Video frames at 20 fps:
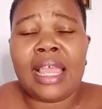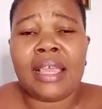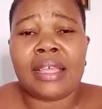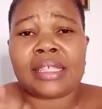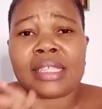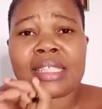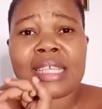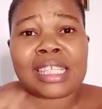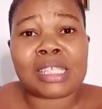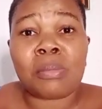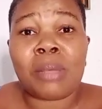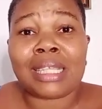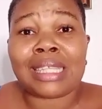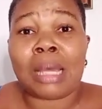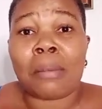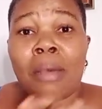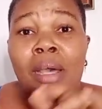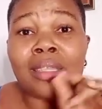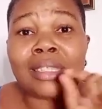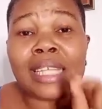a
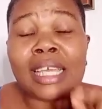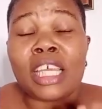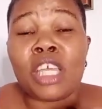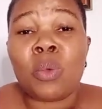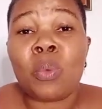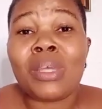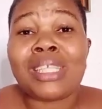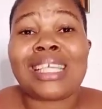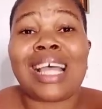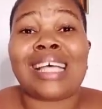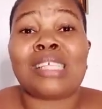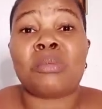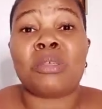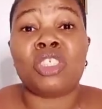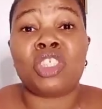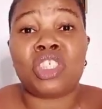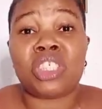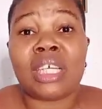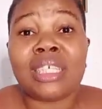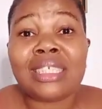statement about Nengi, which has
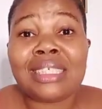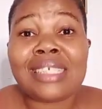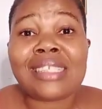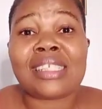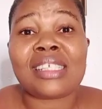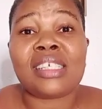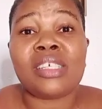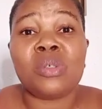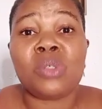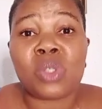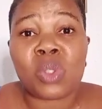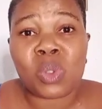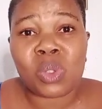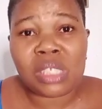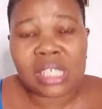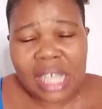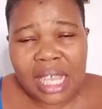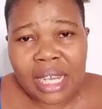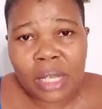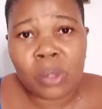been trending till
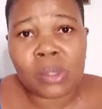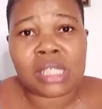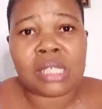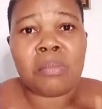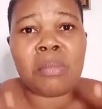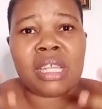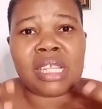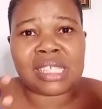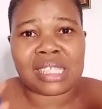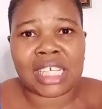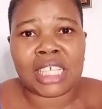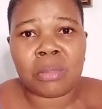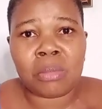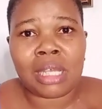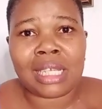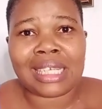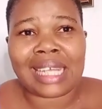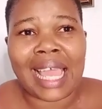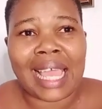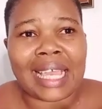today. Lucy made a
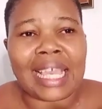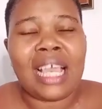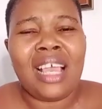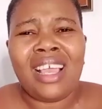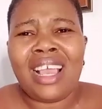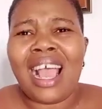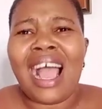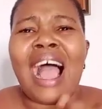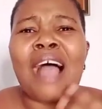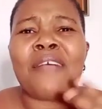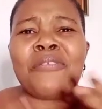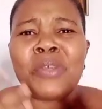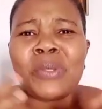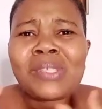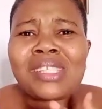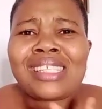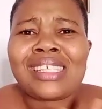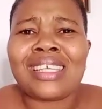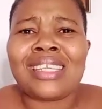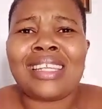statement like, have
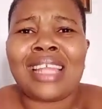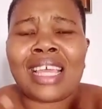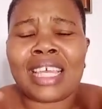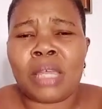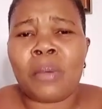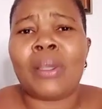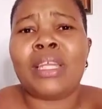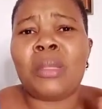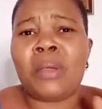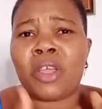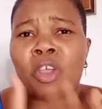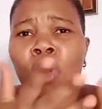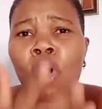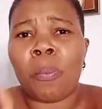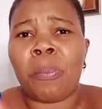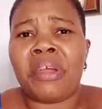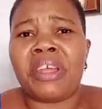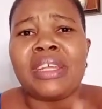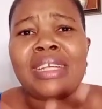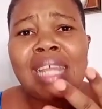you seen Nengi, when they were
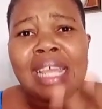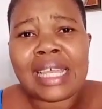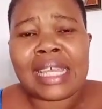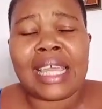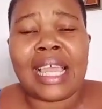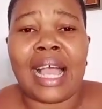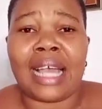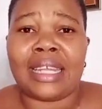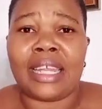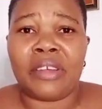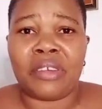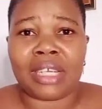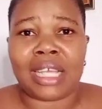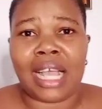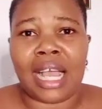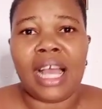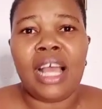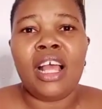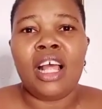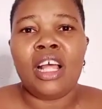comparing Nengi and
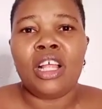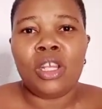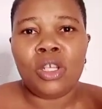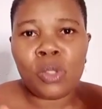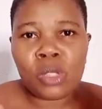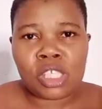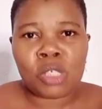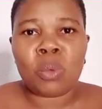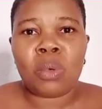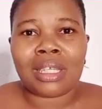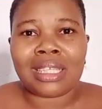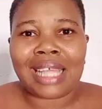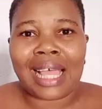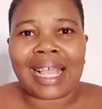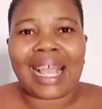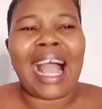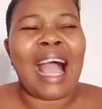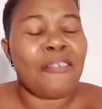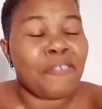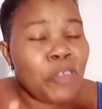Erica. Lucy was
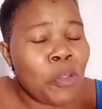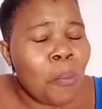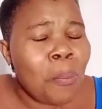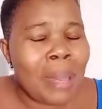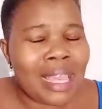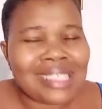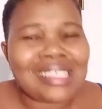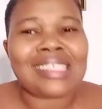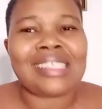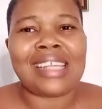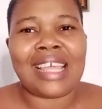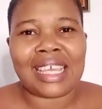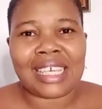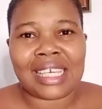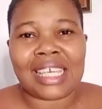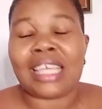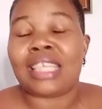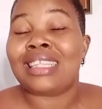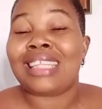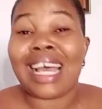like, have you met
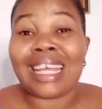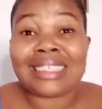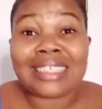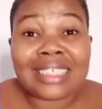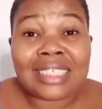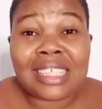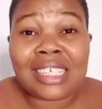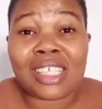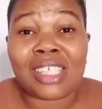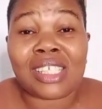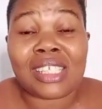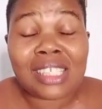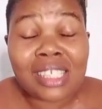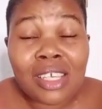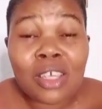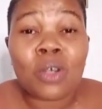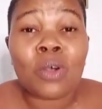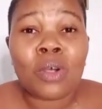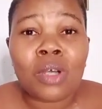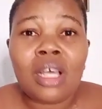Nengi? That thing is
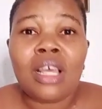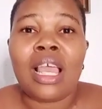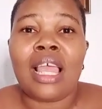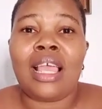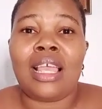still